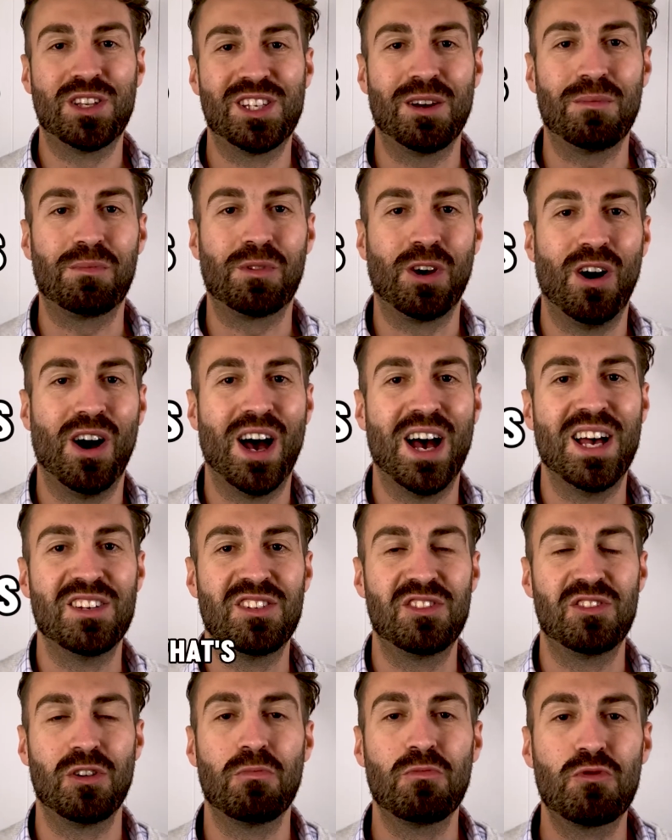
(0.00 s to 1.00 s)
up guys,
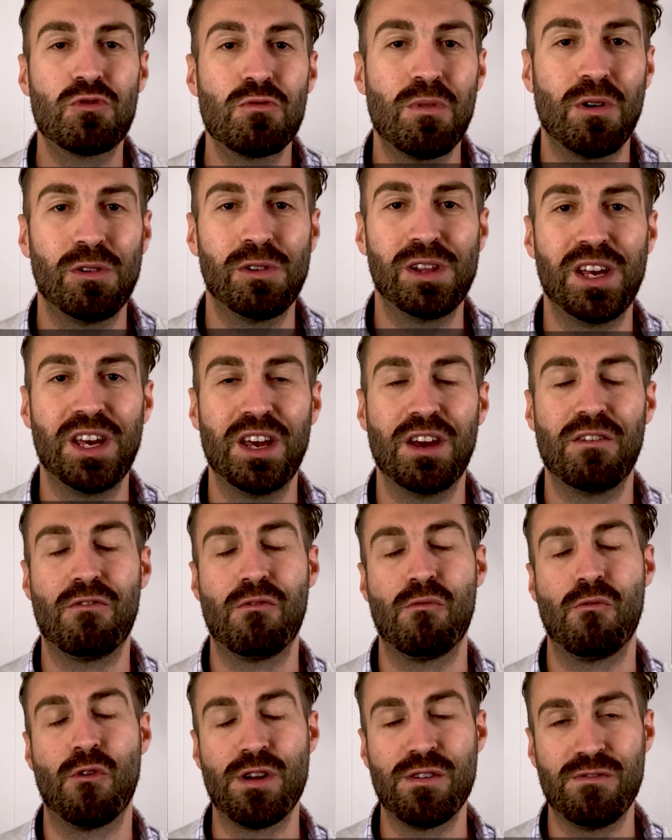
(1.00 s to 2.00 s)
Dom Trimboli here
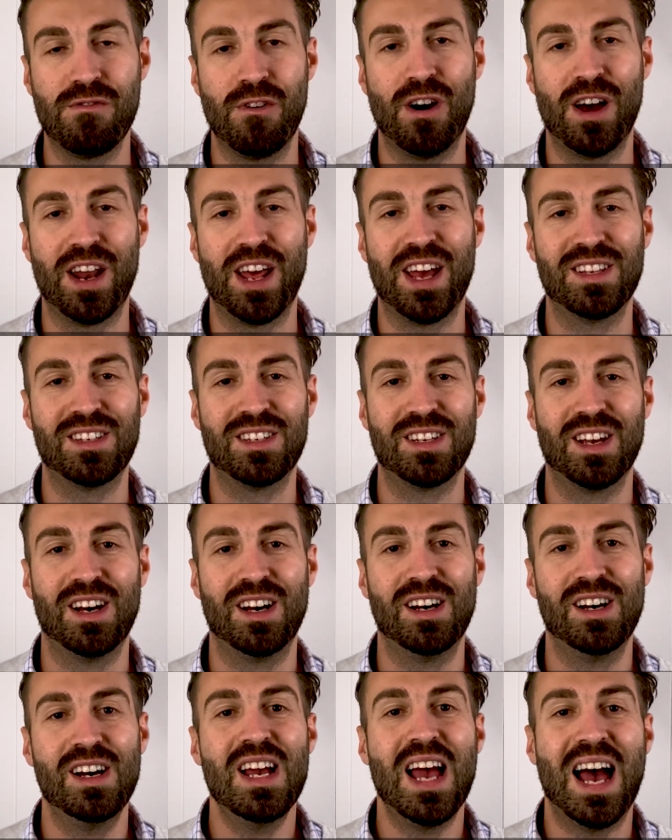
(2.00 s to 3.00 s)
from
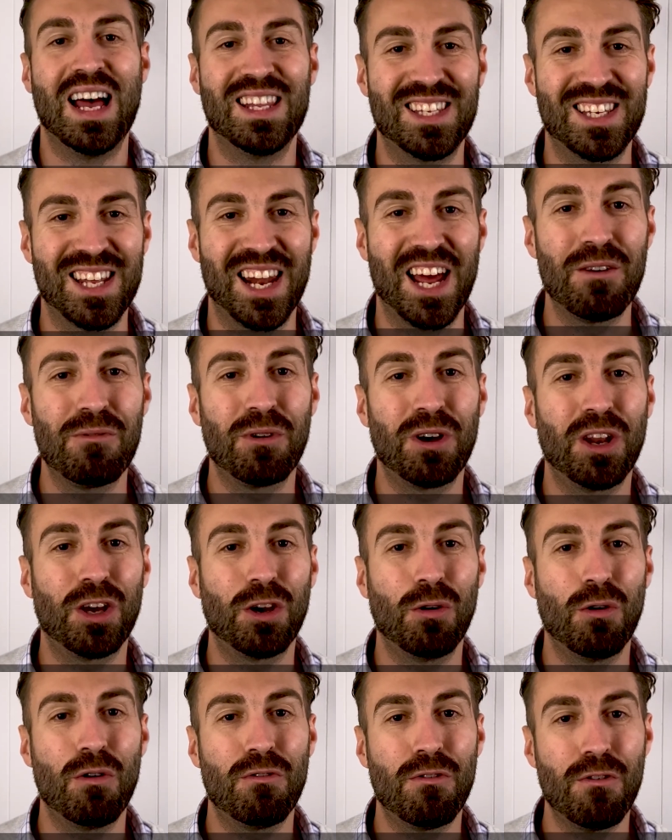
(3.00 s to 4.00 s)
Refinancer, and today we're going to
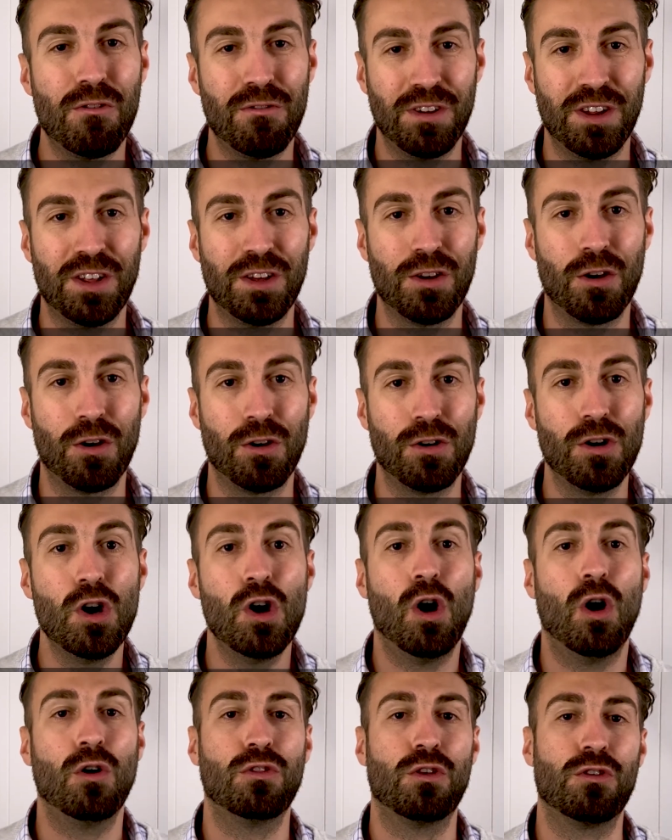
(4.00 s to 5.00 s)
go over a
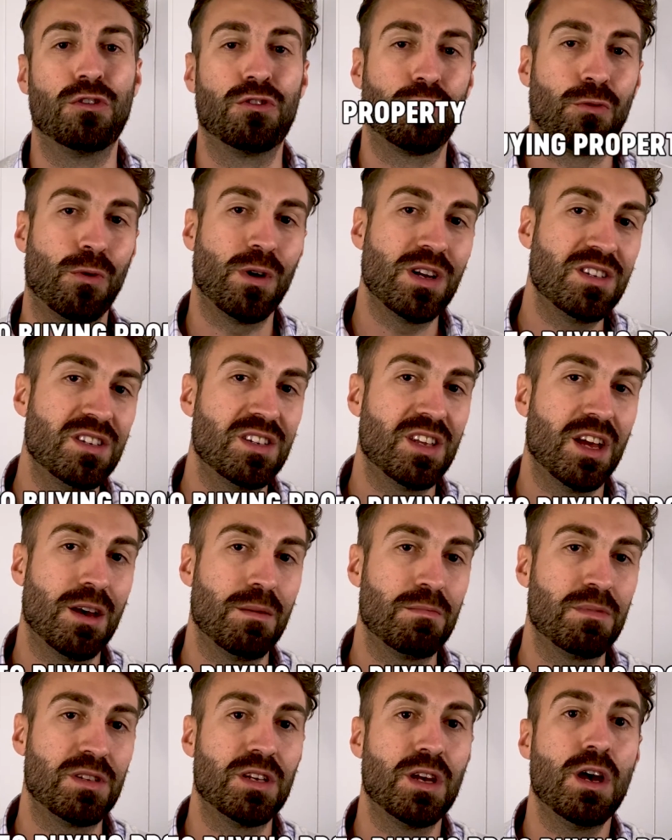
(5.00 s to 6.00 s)
video on the 3
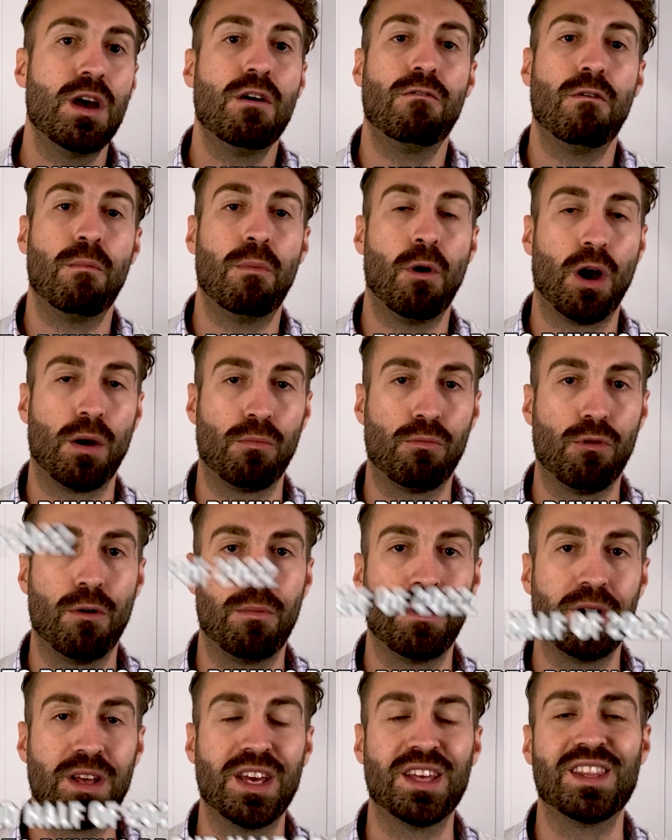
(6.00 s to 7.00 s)
steps for buying
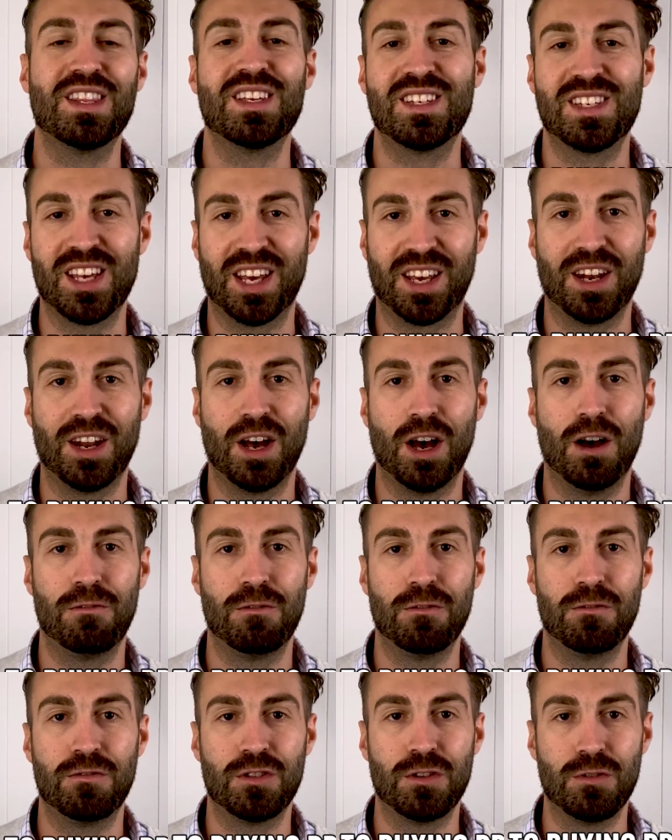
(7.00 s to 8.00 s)
property in the second half
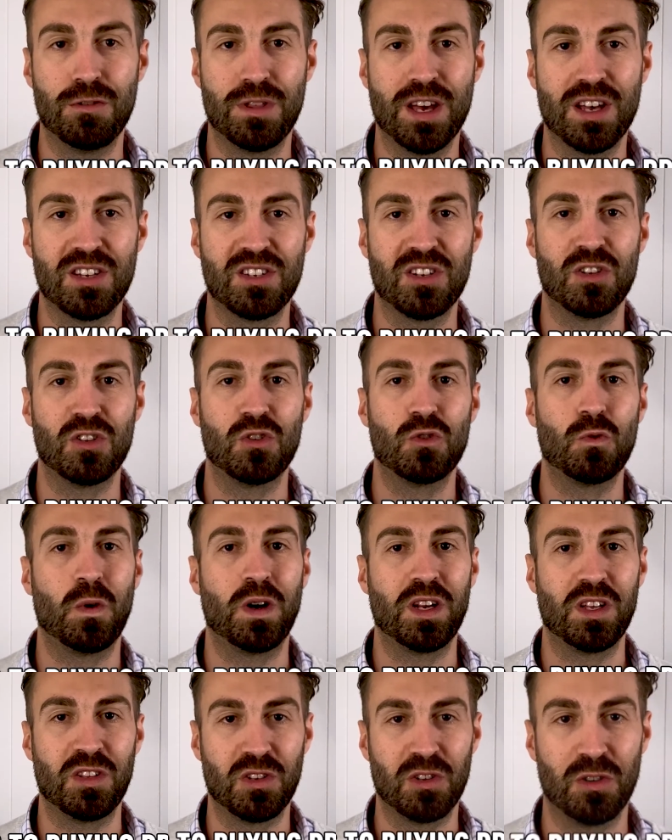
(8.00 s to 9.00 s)
of
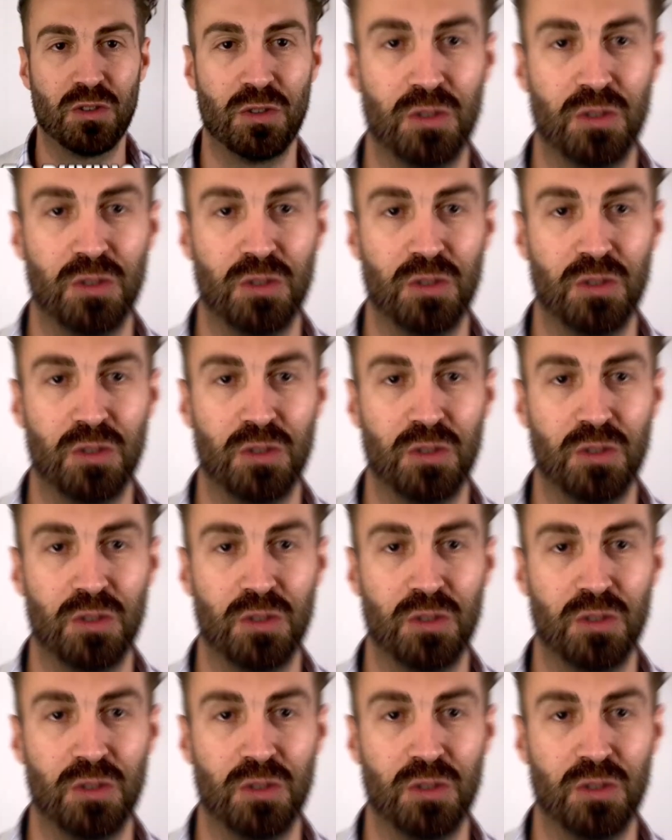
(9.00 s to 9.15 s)
2022.